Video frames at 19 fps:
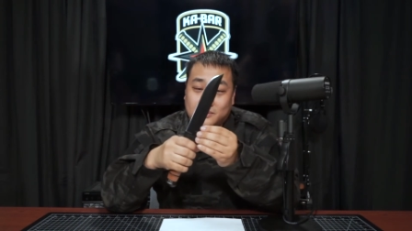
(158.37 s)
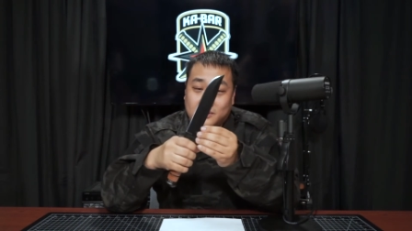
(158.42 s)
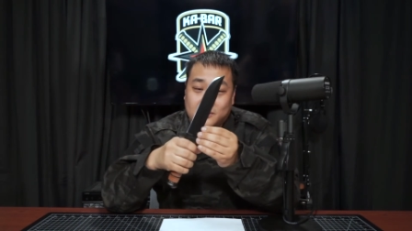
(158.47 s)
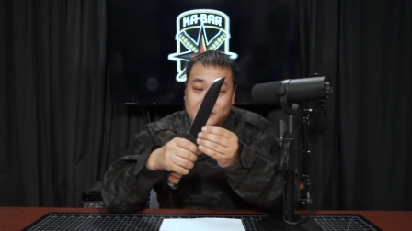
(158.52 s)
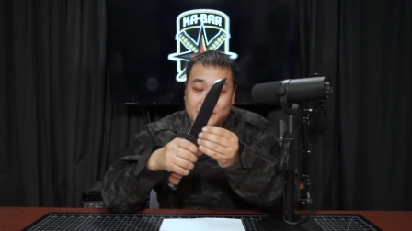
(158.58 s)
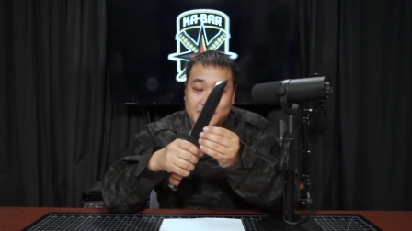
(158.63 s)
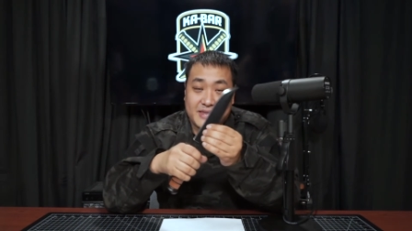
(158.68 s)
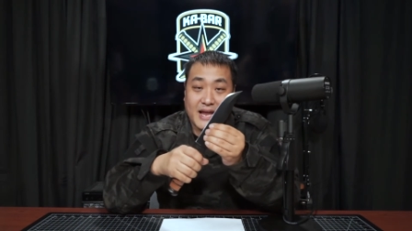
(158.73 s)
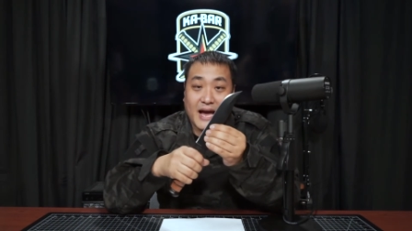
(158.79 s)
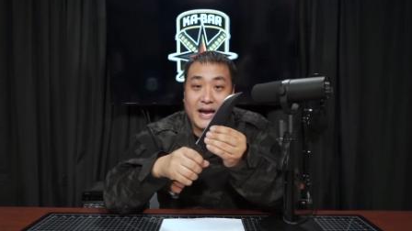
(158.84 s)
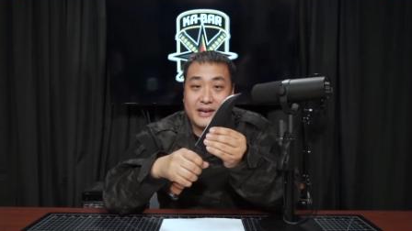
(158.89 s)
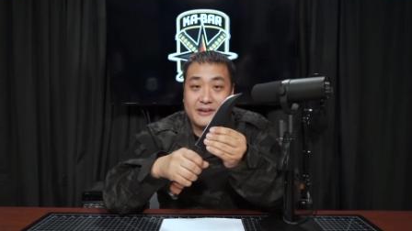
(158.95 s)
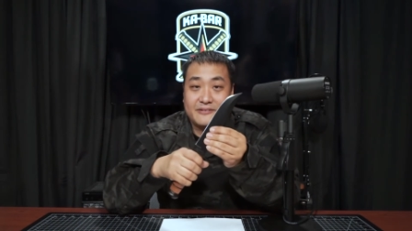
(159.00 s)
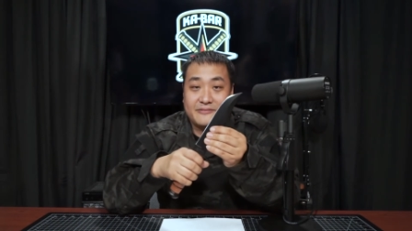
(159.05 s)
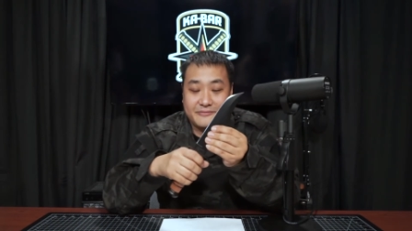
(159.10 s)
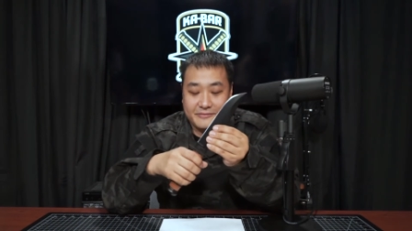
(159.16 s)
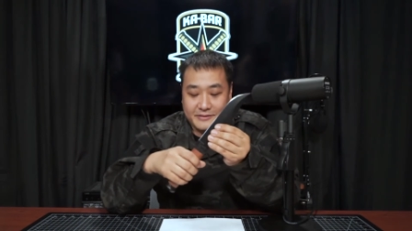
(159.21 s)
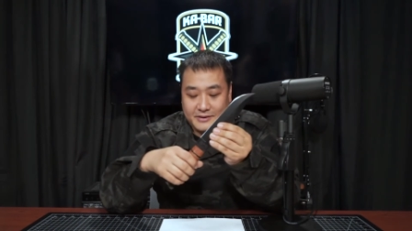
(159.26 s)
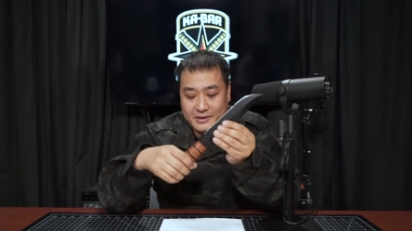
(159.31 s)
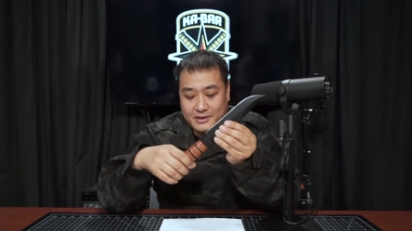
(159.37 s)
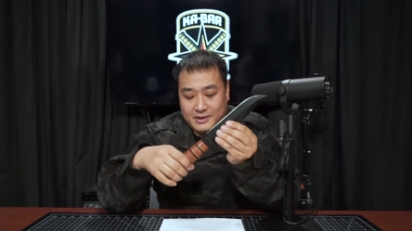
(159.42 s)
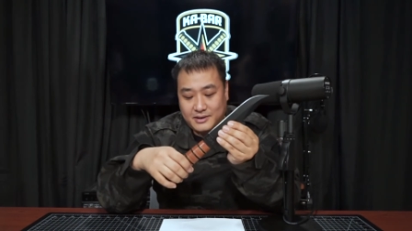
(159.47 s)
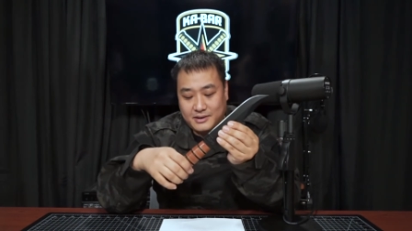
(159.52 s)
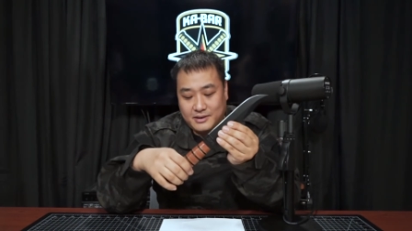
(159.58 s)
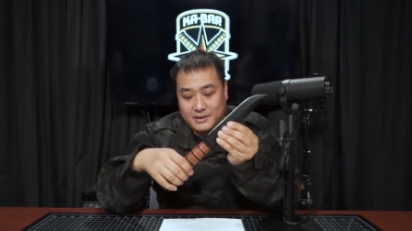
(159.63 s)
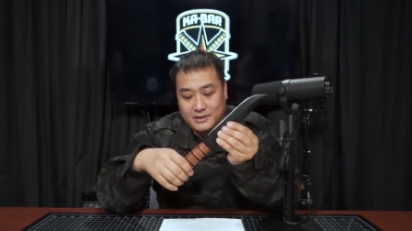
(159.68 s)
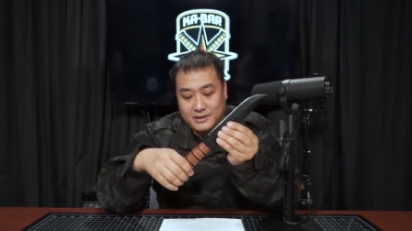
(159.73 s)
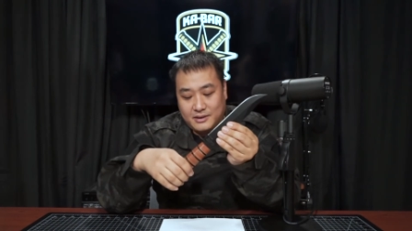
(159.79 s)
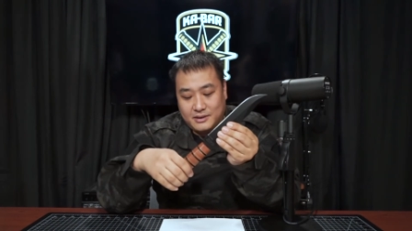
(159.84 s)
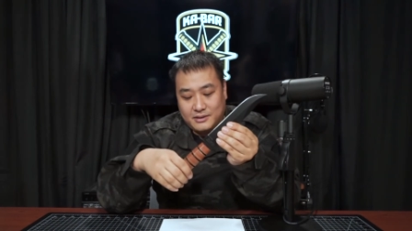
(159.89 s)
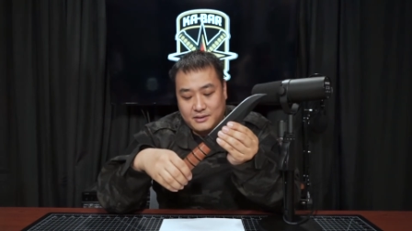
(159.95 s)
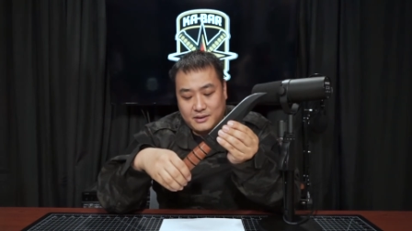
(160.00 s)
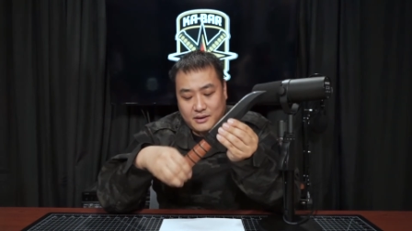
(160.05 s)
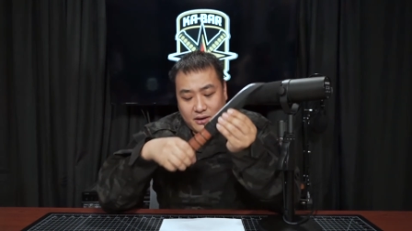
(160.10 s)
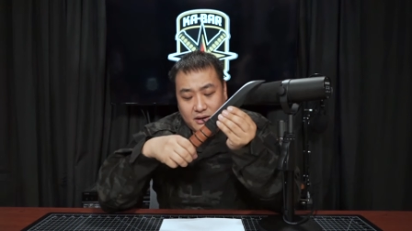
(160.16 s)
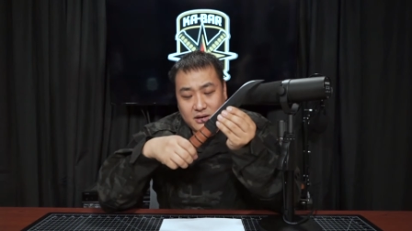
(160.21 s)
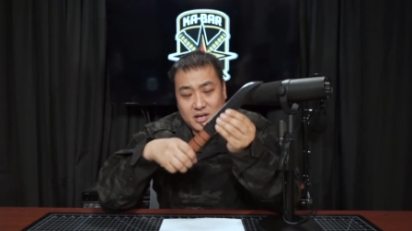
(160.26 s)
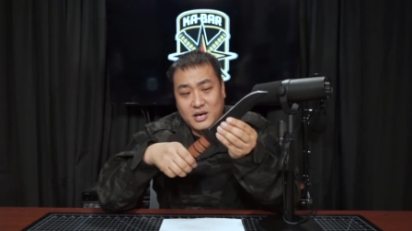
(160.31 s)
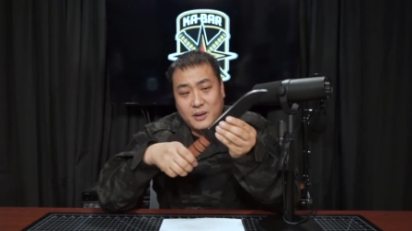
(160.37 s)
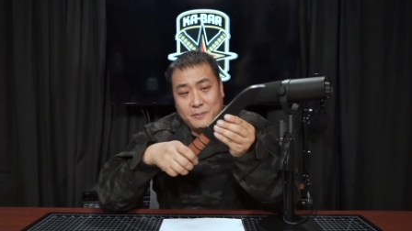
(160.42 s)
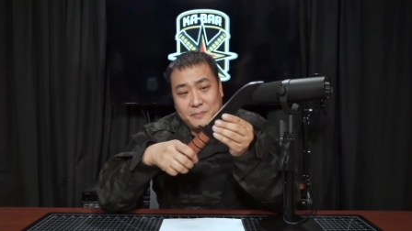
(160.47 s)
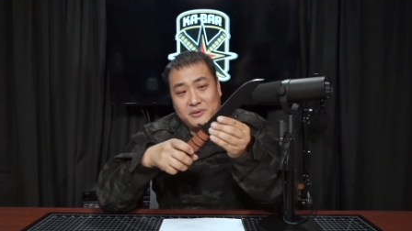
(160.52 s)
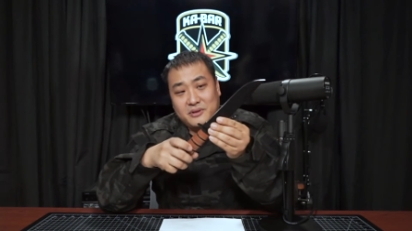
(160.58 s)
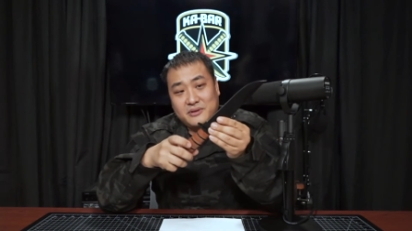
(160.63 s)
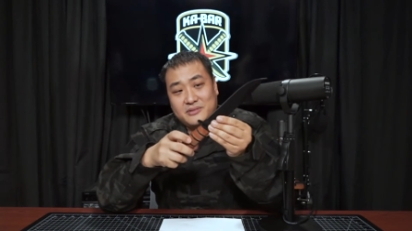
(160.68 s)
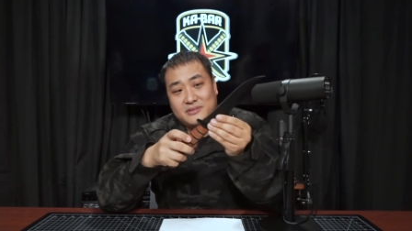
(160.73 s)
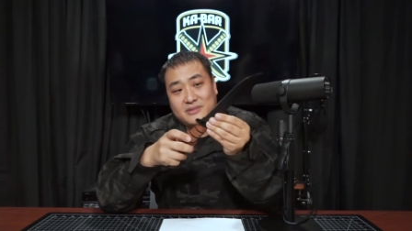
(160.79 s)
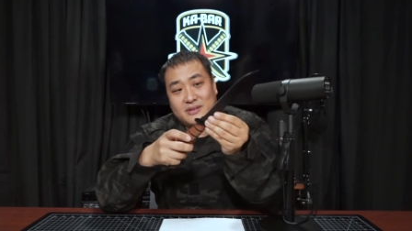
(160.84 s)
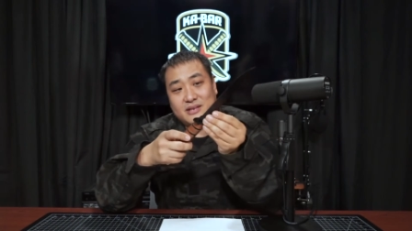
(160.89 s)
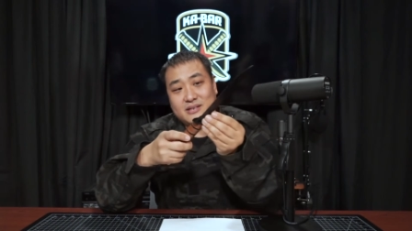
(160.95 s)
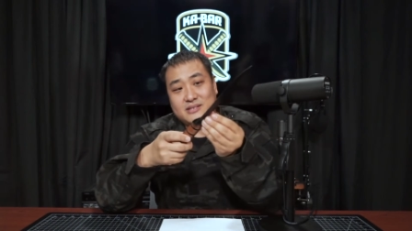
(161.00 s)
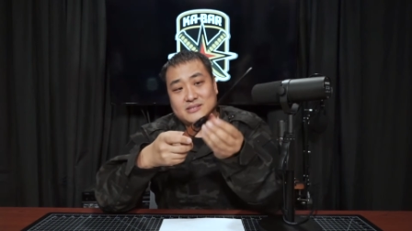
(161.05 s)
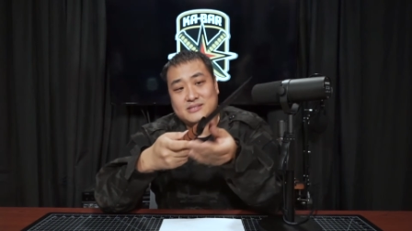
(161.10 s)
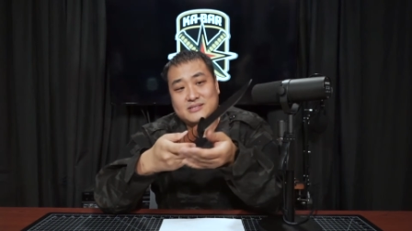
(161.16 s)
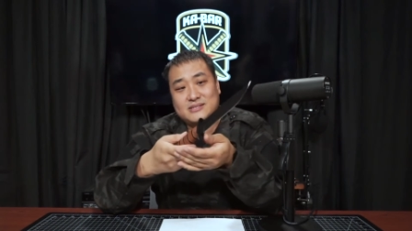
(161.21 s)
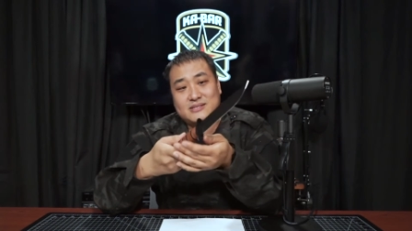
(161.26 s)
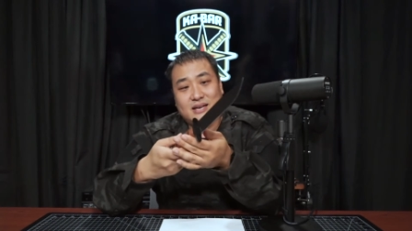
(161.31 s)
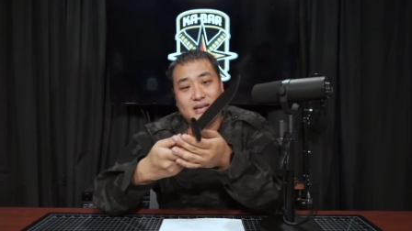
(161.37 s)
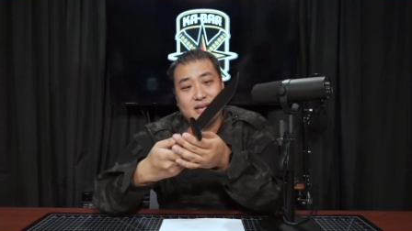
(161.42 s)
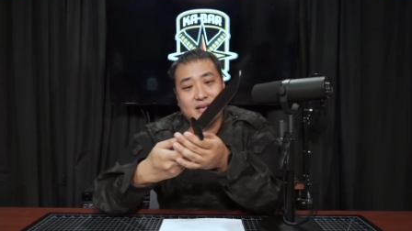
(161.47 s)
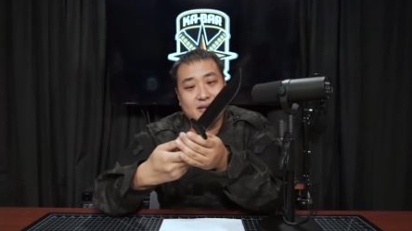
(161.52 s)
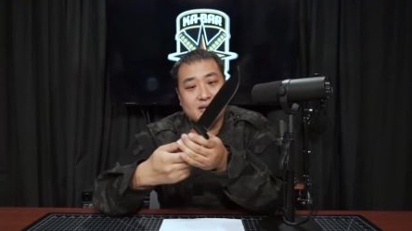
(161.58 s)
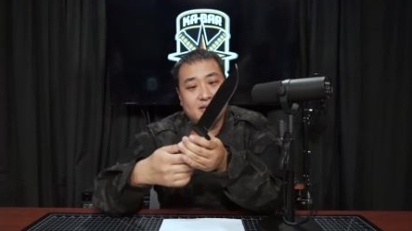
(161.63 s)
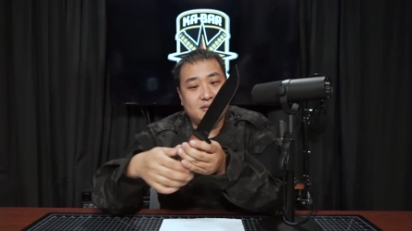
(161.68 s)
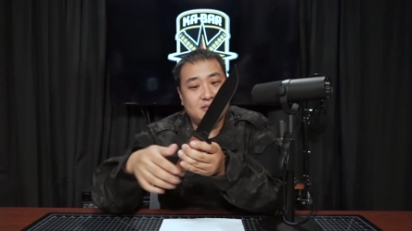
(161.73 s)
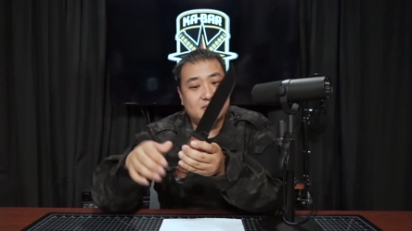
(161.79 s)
knife, there are a couple of things that